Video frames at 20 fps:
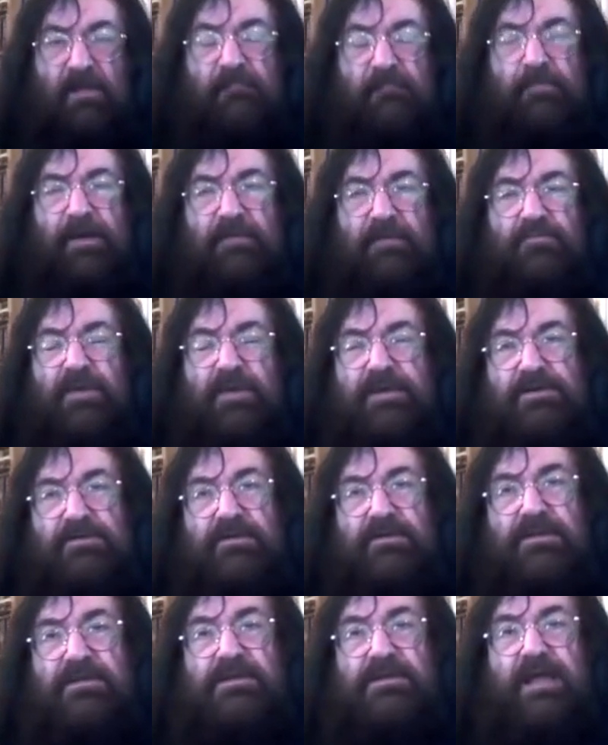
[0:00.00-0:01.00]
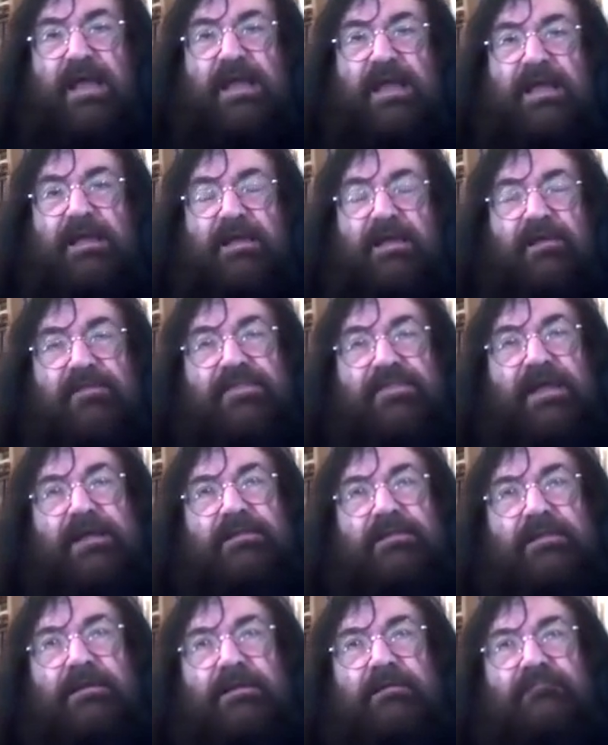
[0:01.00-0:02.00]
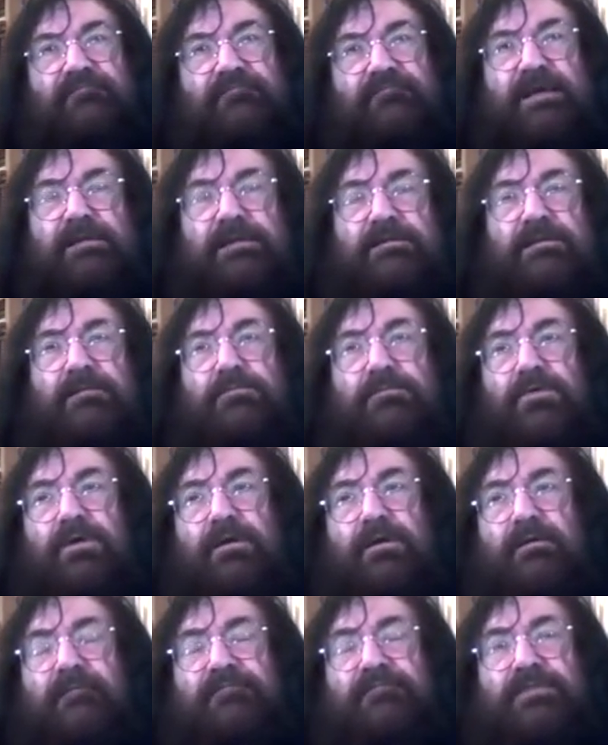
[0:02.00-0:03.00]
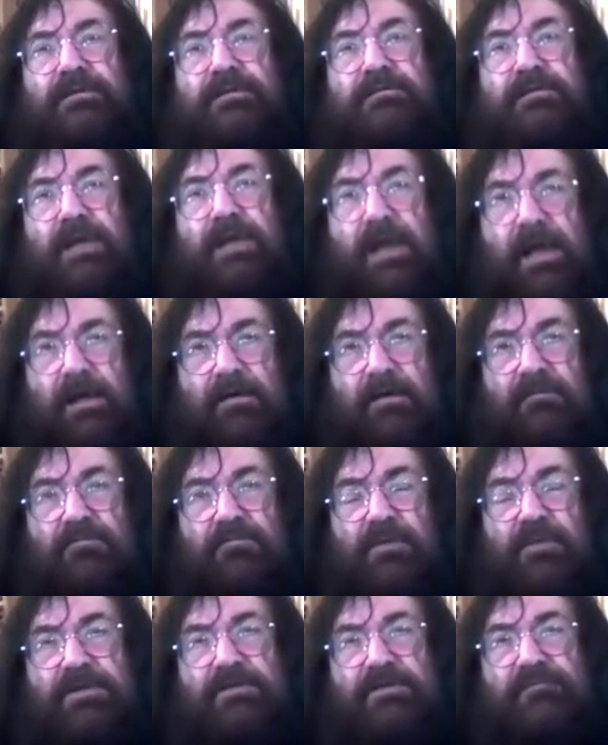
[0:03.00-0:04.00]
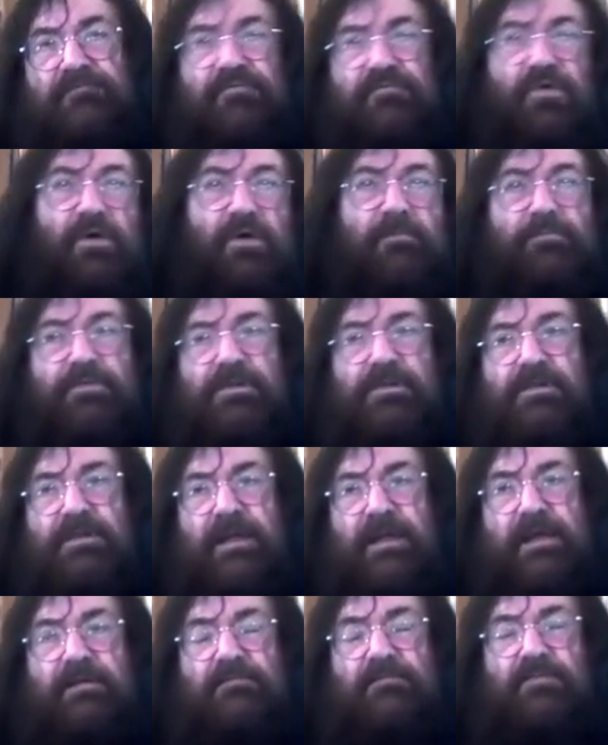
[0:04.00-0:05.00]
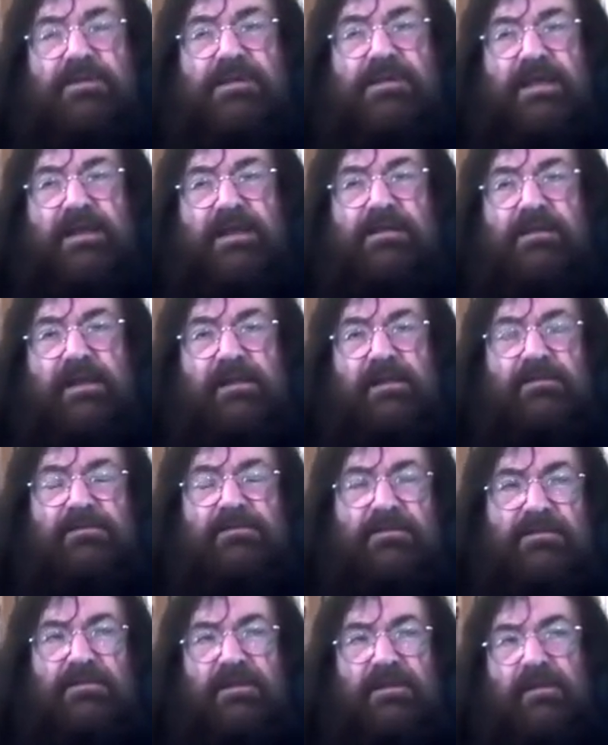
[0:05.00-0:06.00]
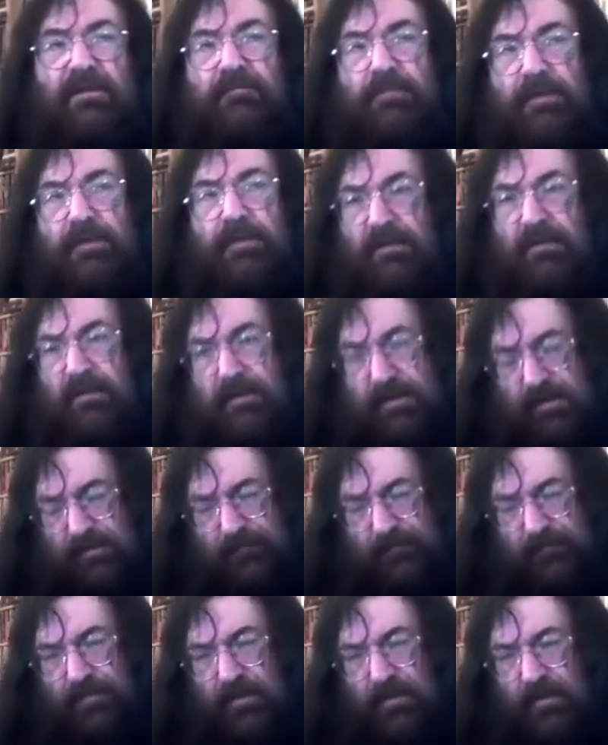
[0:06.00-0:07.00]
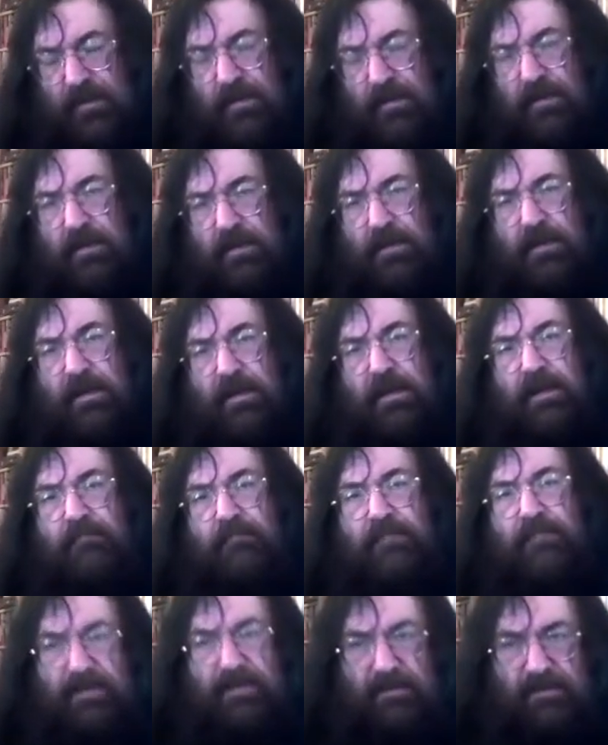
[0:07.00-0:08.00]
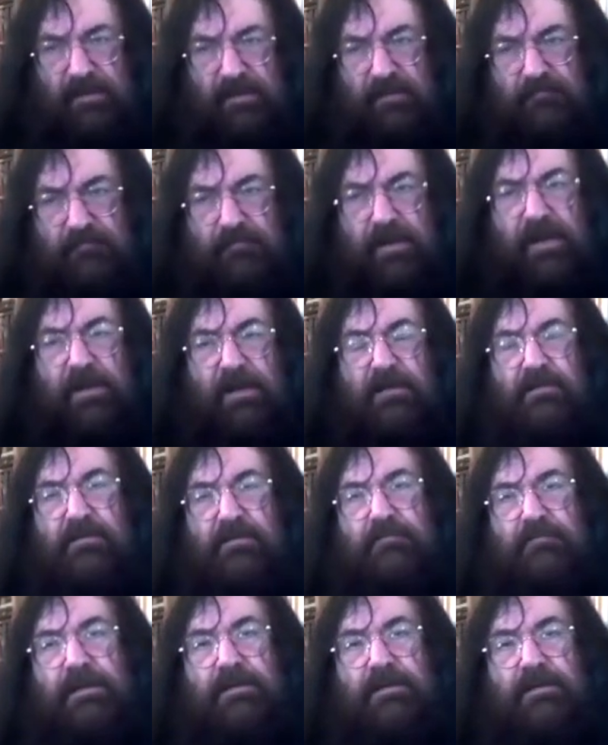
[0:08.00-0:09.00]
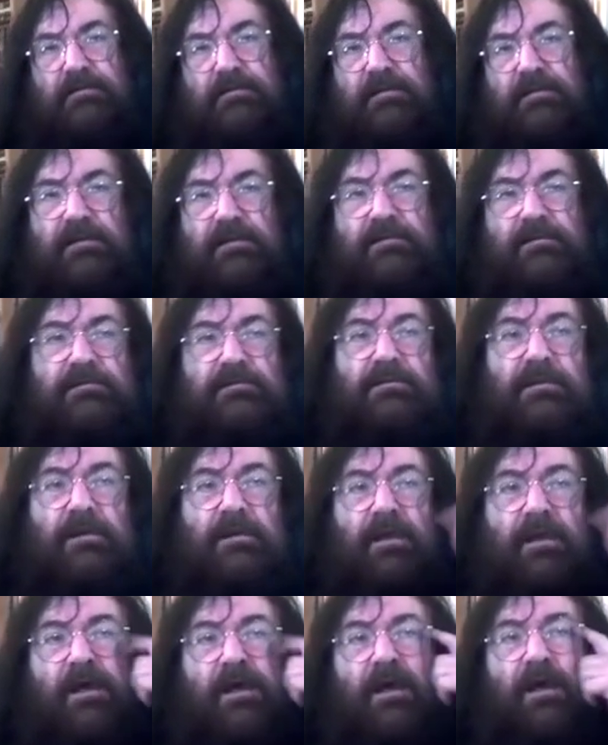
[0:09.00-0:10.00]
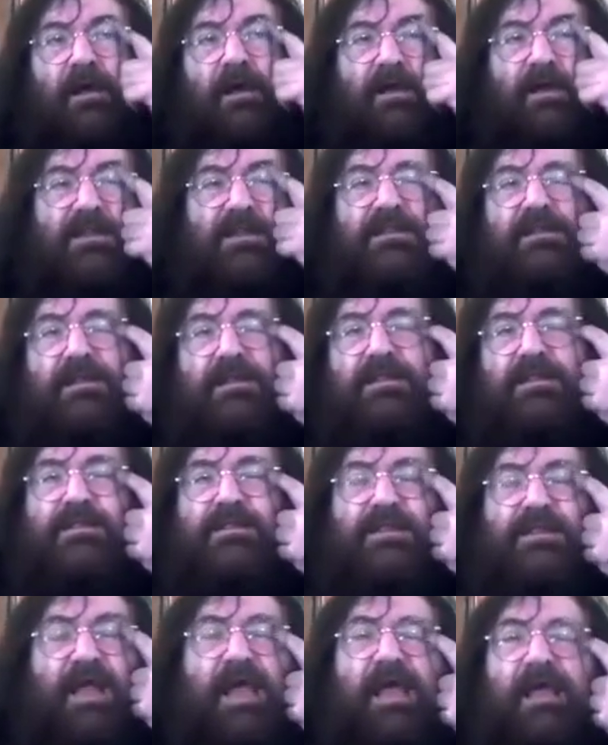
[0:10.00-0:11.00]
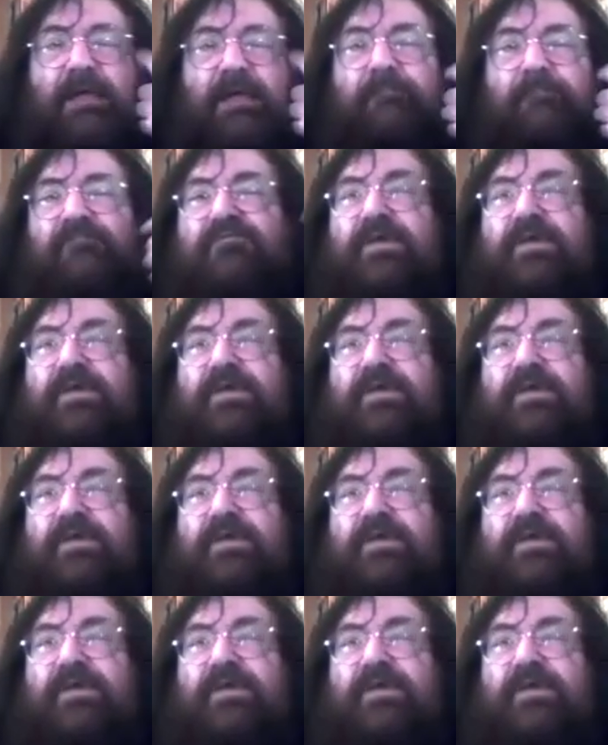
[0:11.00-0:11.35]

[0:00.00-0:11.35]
But when you say that the victimhood of the town where the 4% was exiled to Siberia, many came back, many didn't, is the same